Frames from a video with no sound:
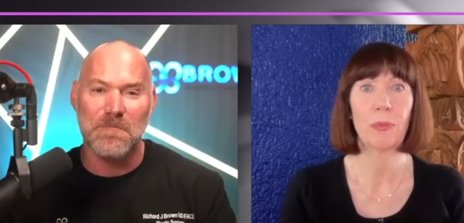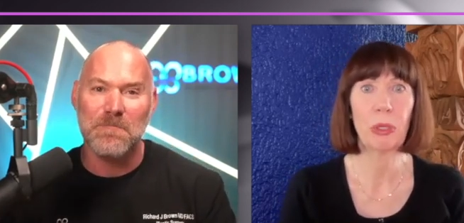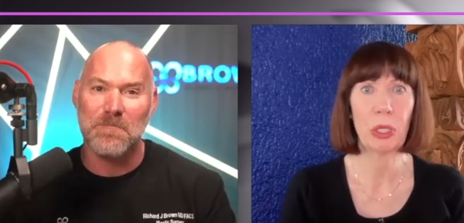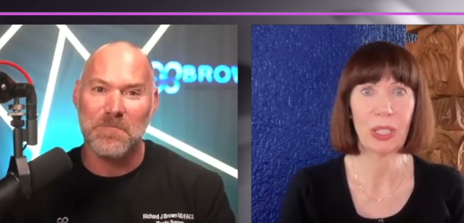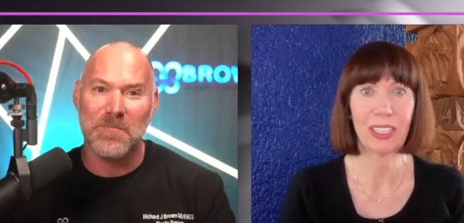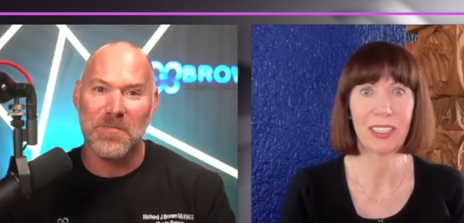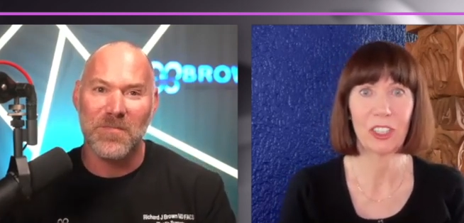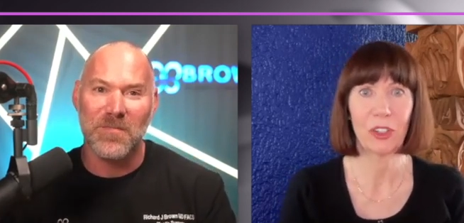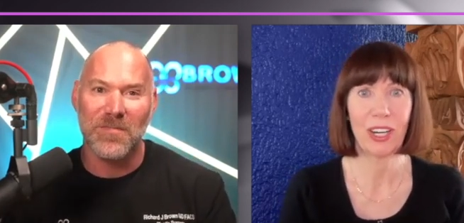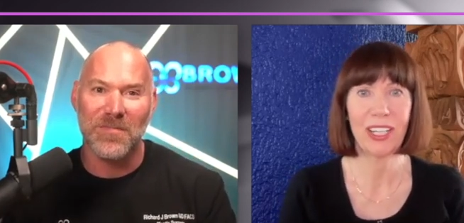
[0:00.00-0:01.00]
Speaker 1: a book,
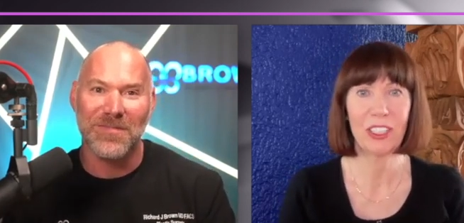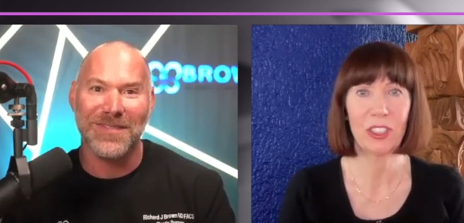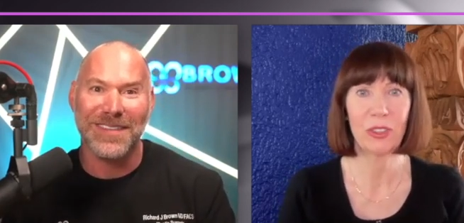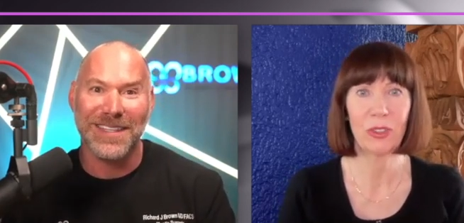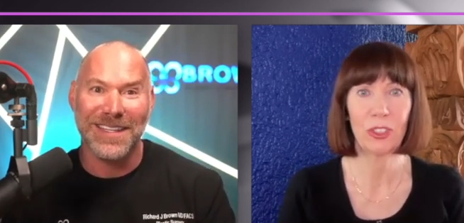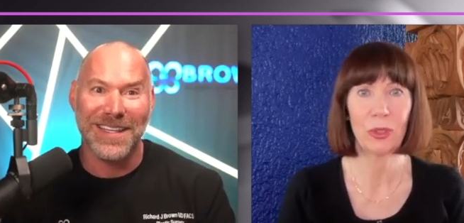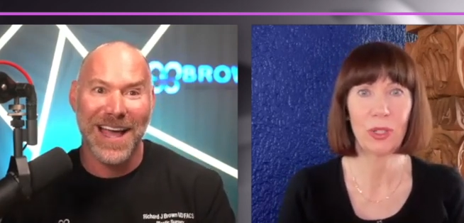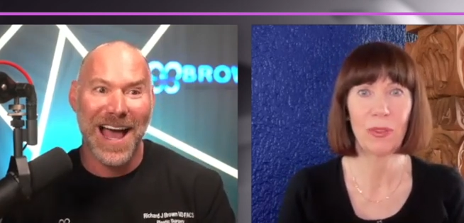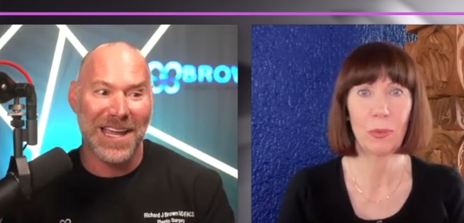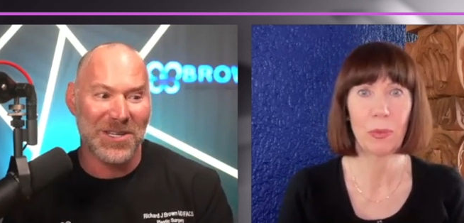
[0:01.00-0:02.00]
correct? You, you
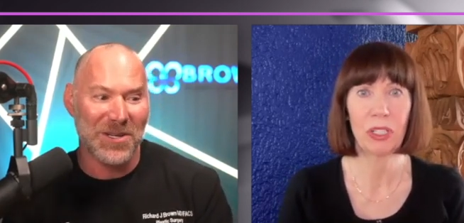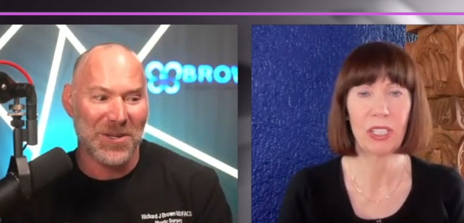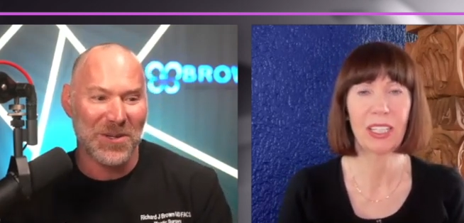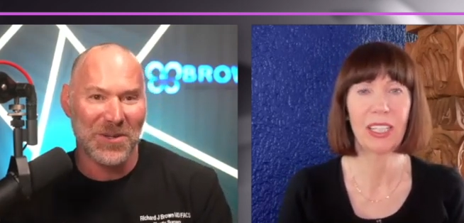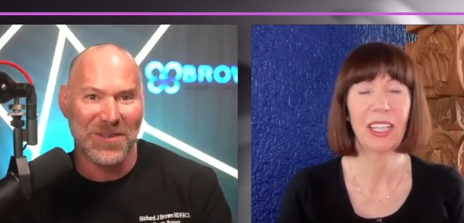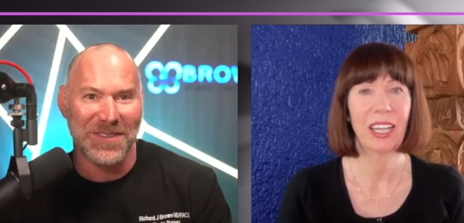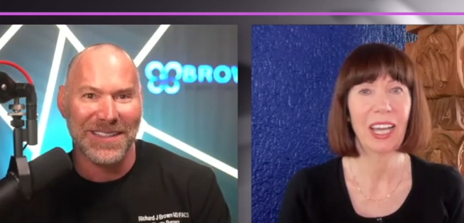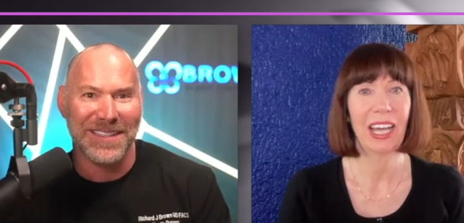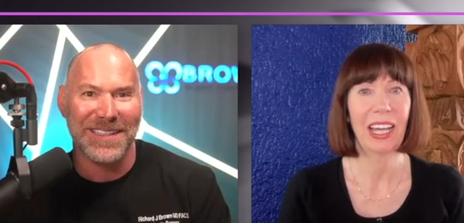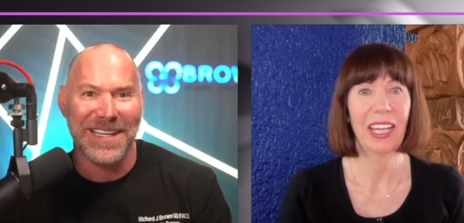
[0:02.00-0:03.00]
I do.
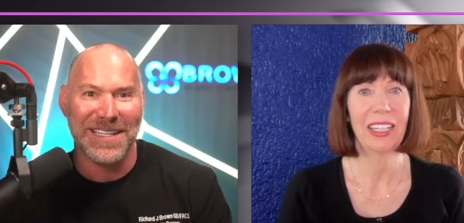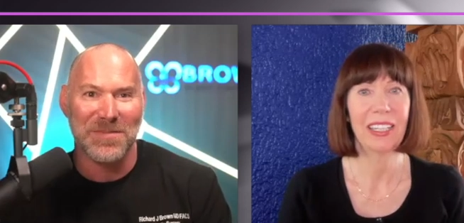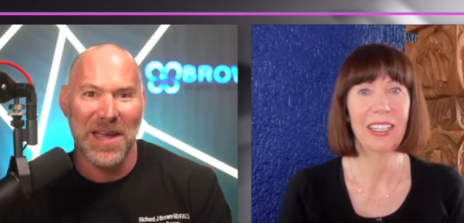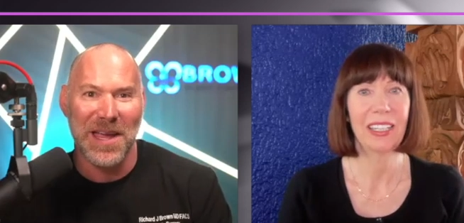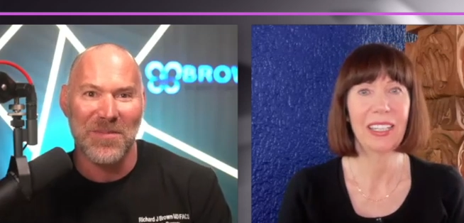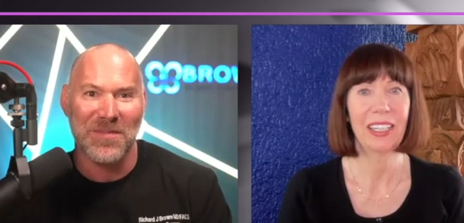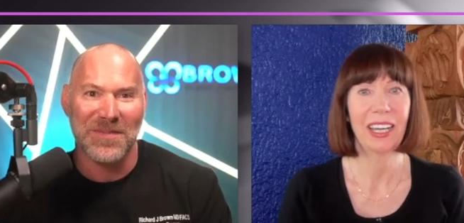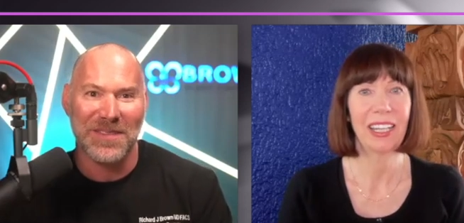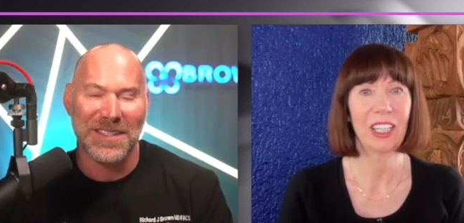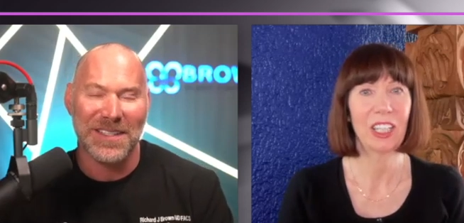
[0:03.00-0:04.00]
And, yes, ma'am.
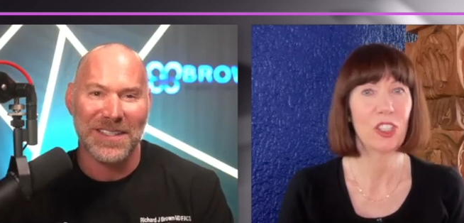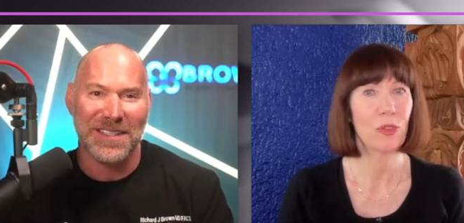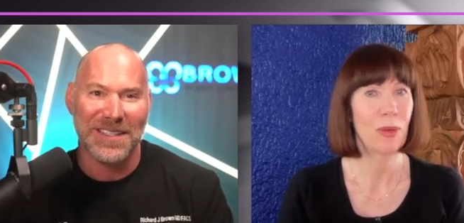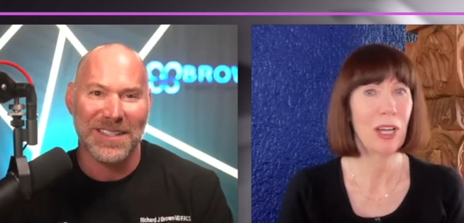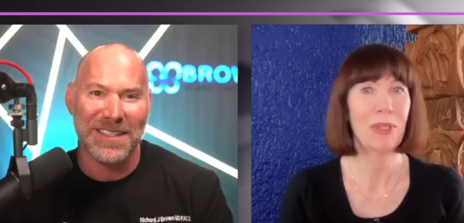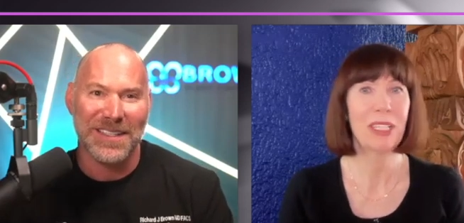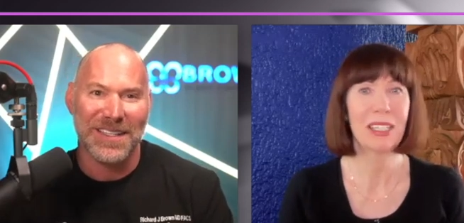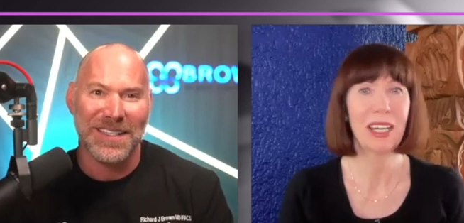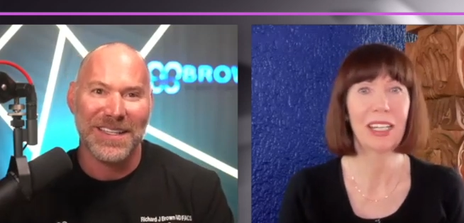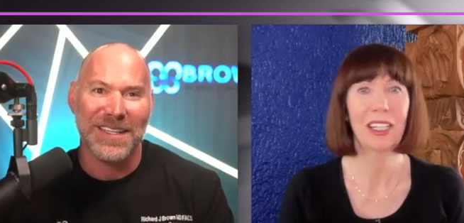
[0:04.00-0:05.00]
And can you remind me the
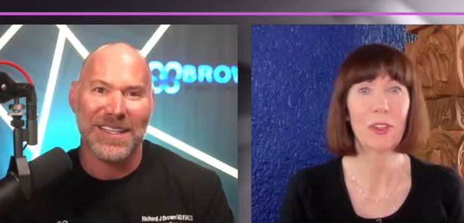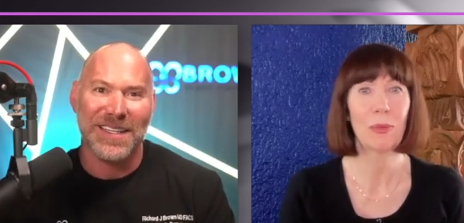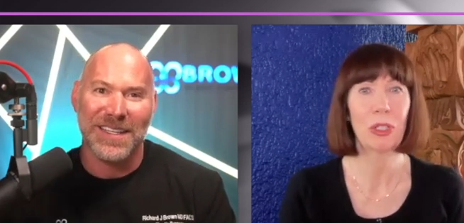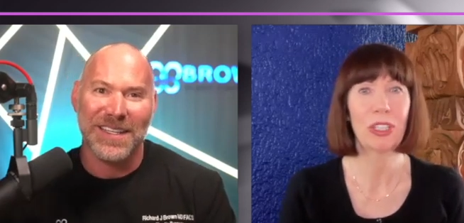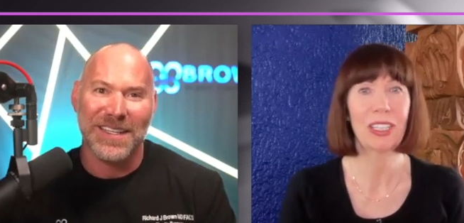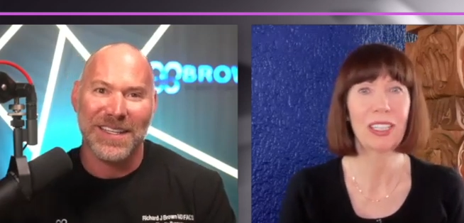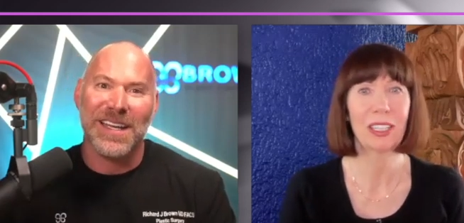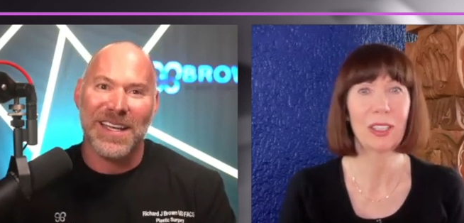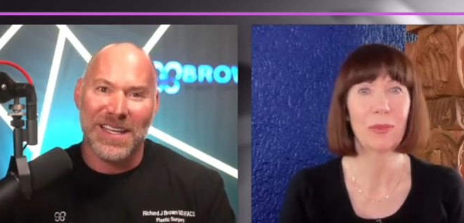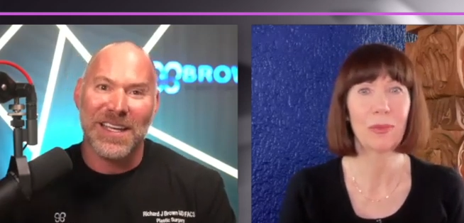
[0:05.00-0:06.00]
title of the book?
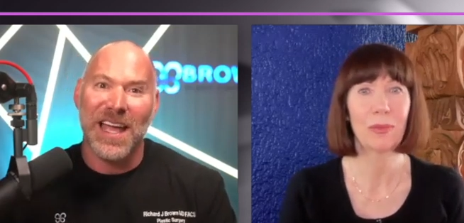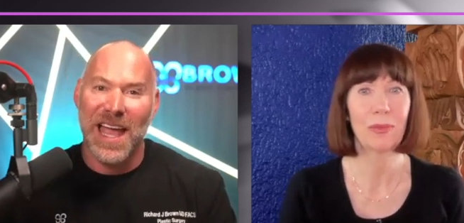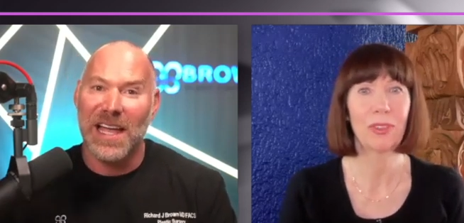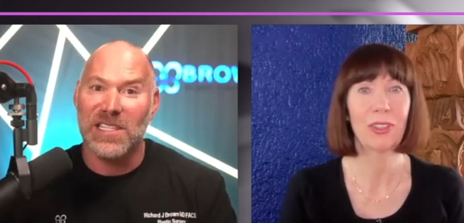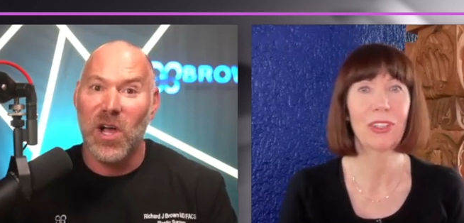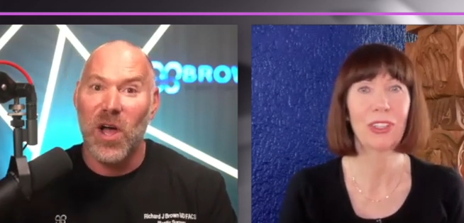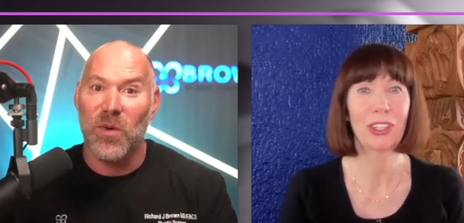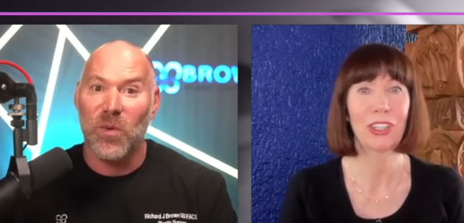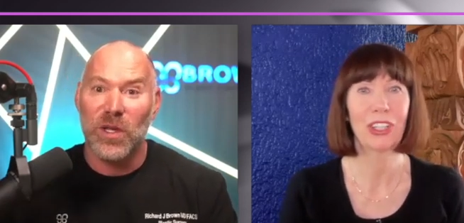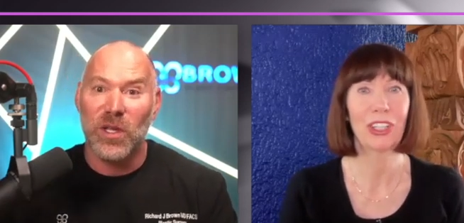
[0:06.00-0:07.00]
Speaker 2: The... Yeah, it's
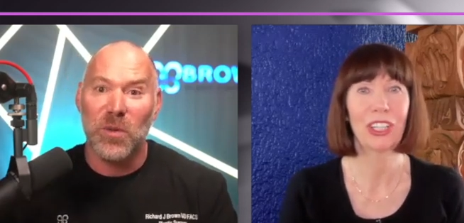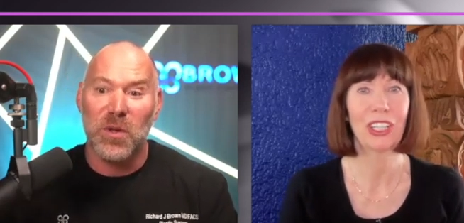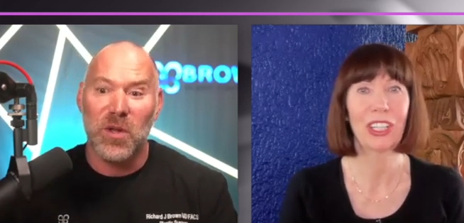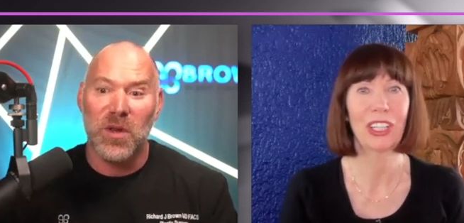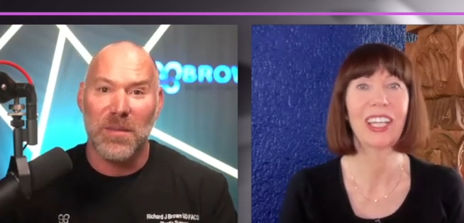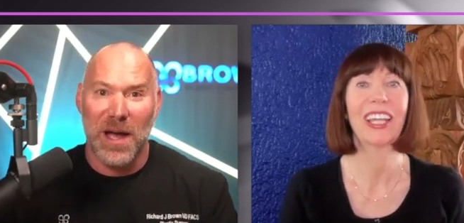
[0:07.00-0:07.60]
called The Real Beauty